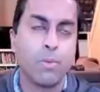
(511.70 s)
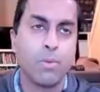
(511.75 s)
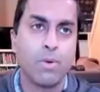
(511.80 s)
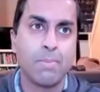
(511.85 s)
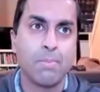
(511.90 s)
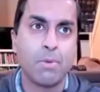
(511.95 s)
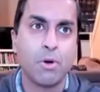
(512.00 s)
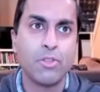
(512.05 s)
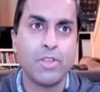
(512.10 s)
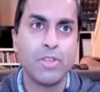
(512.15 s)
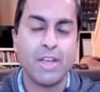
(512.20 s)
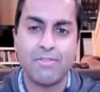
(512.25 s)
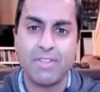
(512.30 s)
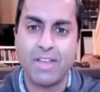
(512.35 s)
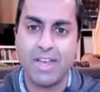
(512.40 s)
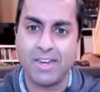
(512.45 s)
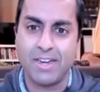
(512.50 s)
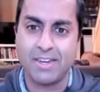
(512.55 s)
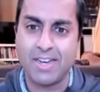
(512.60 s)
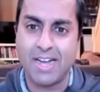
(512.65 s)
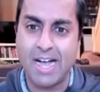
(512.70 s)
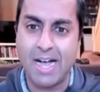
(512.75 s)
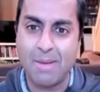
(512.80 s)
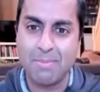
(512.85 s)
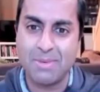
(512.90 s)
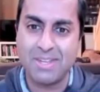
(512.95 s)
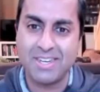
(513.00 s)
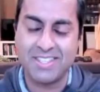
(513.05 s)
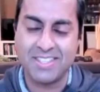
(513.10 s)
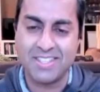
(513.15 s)
We both have that in
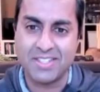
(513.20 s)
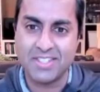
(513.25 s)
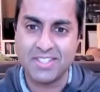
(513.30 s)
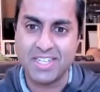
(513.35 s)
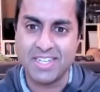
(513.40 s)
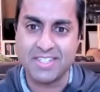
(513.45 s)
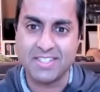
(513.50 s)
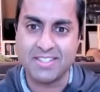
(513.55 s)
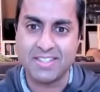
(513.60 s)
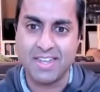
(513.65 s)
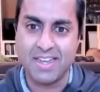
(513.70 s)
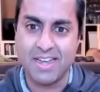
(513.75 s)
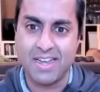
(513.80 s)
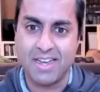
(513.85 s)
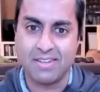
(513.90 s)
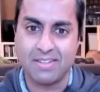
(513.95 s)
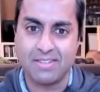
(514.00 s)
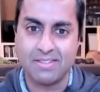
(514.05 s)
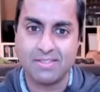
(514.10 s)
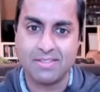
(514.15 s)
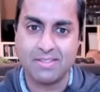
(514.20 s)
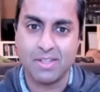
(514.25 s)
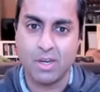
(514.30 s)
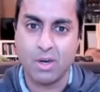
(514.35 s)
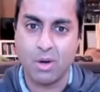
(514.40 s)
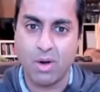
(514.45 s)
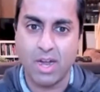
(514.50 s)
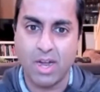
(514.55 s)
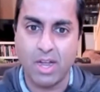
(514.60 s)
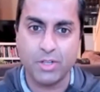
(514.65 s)
common, in the sense that,
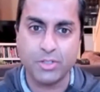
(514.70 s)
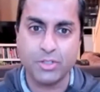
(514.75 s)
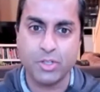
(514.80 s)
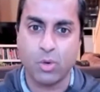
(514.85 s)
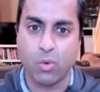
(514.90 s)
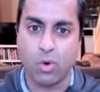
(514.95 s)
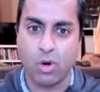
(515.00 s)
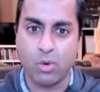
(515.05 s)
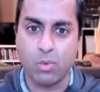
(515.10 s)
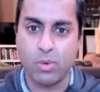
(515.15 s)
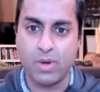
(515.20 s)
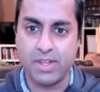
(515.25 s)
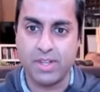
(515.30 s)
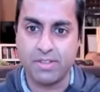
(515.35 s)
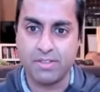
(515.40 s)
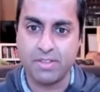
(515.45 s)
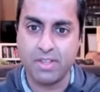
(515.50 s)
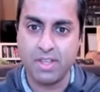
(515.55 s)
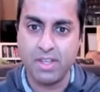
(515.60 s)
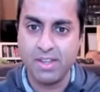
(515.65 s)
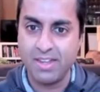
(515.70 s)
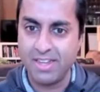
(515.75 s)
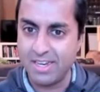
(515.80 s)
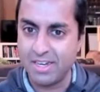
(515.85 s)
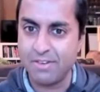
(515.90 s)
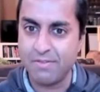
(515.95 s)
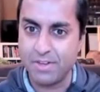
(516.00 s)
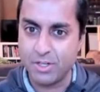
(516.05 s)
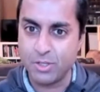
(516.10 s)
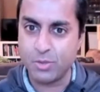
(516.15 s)
I also work with
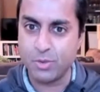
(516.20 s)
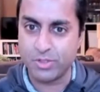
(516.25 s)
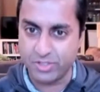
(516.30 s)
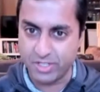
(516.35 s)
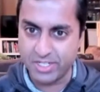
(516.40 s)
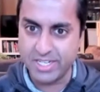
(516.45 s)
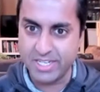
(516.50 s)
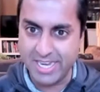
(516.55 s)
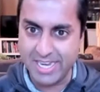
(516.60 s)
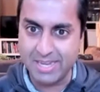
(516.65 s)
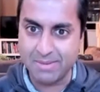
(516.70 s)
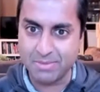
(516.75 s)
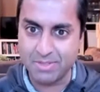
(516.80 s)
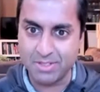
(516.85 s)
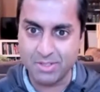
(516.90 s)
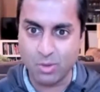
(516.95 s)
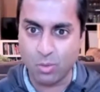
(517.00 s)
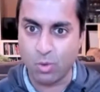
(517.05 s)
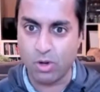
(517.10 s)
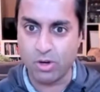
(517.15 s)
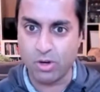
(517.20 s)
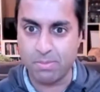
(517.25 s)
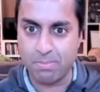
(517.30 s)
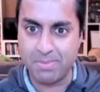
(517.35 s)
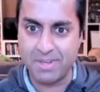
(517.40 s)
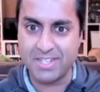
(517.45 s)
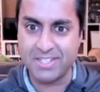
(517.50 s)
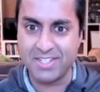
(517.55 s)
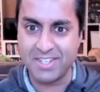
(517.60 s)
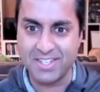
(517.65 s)
individuals and teams in the world of
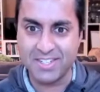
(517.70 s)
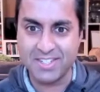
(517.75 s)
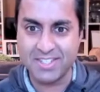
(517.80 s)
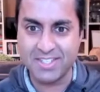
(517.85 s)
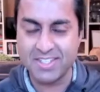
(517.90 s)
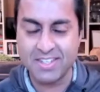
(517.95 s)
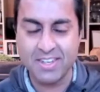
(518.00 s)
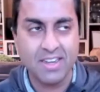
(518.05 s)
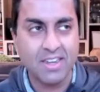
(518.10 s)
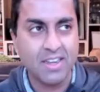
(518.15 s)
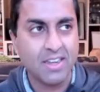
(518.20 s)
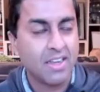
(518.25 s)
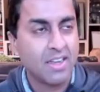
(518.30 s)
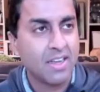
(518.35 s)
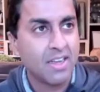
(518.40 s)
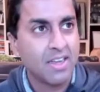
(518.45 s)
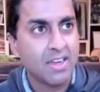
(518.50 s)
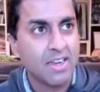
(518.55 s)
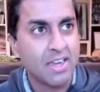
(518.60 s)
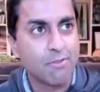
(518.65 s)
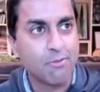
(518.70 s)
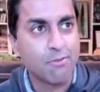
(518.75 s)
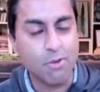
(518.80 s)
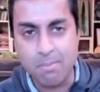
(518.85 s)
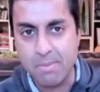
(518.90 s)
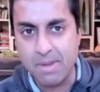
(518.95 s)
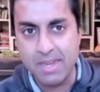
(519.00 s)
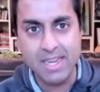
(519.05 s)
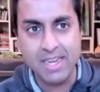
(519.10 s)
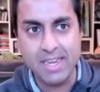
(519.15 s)
business. And for
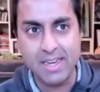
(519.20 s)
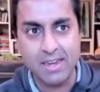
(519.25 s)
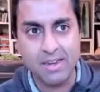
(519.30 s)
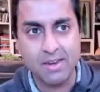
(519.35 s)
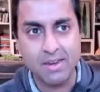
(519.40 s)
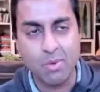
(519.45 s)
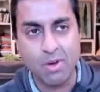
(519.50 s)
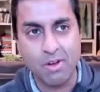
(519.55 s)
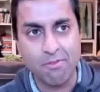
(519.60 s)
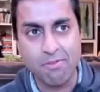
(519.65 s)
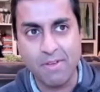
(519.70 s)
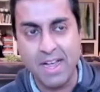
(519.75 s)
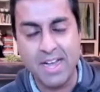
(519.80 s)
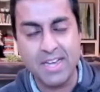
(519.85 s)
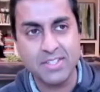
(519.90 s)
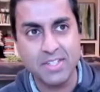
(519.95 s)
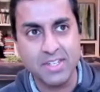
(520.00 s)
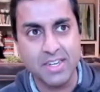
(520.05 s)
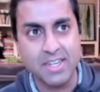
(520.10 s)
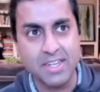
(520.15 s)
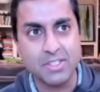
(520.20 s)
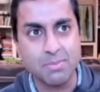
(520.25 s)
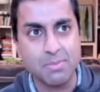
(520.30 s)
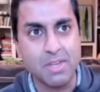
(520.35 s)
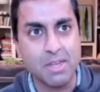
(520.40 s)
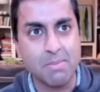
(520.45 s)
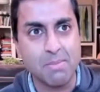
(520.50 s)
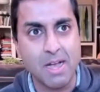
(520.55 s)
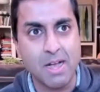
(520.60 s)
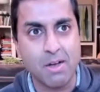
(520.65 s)
me, what fascinates me
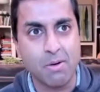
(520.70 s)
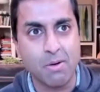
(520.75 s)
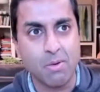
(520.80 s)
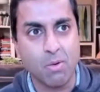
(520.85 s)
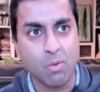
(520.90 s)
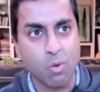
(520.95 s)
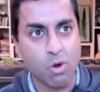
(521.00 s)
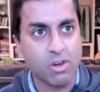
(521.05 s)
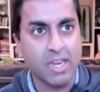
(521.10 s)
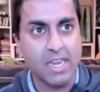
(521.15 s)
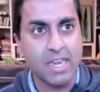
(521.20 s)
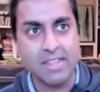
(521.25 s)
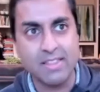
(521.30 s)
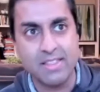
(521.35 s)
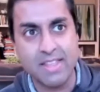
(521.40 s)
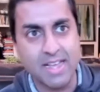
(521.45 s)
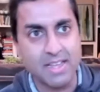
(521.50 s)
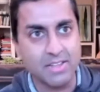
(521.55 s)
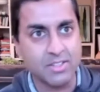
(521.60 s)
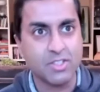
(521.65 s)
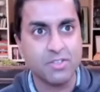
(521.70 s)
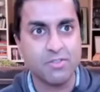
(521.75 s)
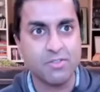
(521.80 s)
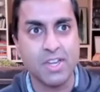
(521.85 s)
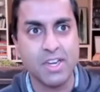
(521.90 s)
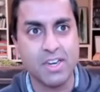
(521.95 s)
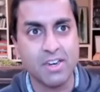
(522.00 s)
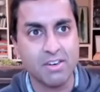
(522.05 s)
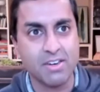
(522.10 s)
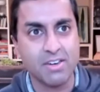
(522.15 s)
about working in that
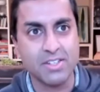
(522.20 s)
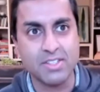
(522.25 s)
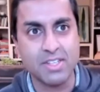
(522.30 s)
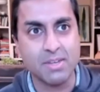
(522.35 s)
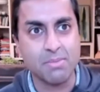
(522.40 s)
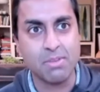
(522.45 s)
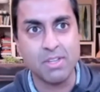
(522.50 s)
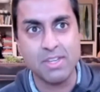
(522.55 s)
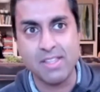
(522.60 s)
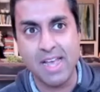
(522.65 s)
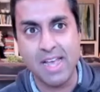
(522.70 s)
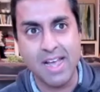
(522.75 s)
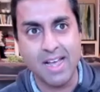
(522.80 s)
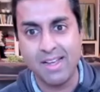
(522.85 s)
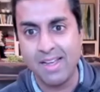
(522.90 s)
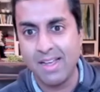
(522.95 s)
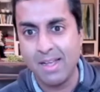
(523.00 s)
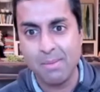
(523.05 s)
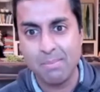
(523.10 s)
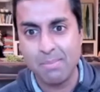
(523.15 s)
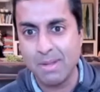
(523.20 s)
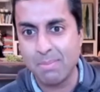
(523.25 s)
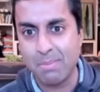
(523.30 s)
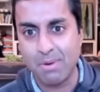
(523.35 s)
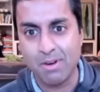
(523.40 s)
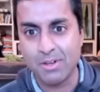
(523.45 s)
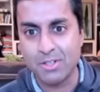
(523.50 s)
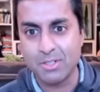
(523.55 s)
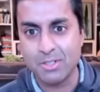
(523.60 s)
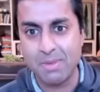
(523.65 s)
sphere is simply that people
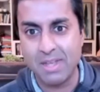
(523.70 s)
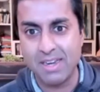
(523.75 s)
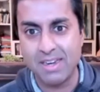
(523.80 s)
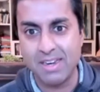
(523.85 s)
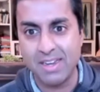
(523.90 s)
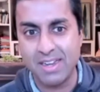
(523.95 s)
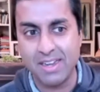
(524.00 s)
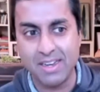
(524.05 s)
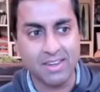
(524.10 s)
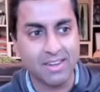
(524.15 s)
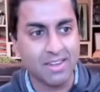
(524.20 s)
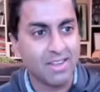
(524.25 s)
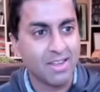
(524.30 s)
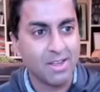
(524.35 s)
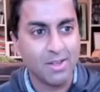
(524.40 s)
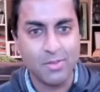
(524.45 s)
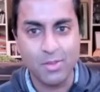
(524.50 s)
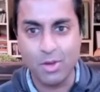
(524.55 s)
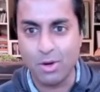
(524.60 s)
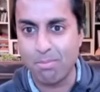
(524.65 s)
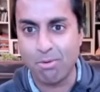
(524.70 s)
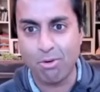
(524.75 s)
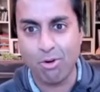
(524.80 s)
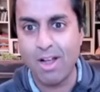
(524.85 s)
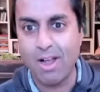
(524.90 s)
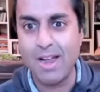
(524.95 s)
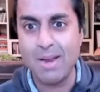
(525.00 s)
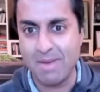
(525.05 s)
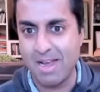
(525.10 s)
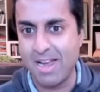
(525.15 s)
are spending their
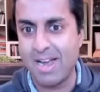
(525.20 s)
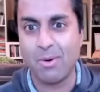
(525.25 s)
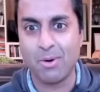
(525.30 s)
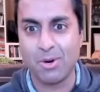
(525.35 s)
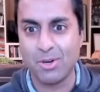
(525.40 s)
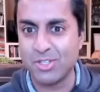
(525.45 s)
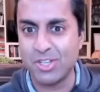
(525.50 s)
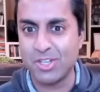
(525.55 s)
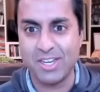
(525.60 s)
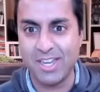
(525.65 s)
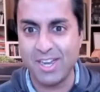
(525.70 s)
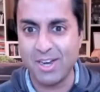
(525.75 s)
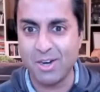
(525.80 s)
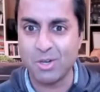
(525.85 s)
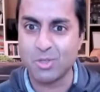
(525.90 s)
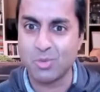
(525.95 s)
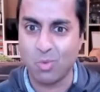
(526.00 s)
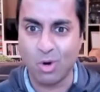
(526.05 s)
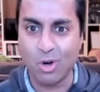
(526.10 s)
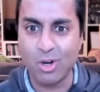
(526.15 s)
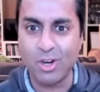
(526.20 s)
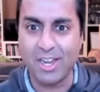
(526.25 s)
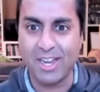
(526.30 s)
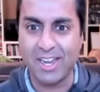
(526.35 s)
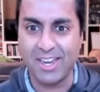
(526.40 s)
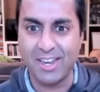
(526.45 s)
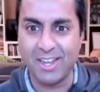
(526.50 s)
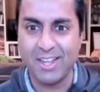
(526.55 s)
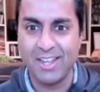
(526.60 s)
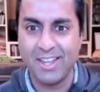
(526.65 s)
prime hours and years
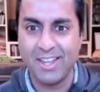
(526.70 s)
working.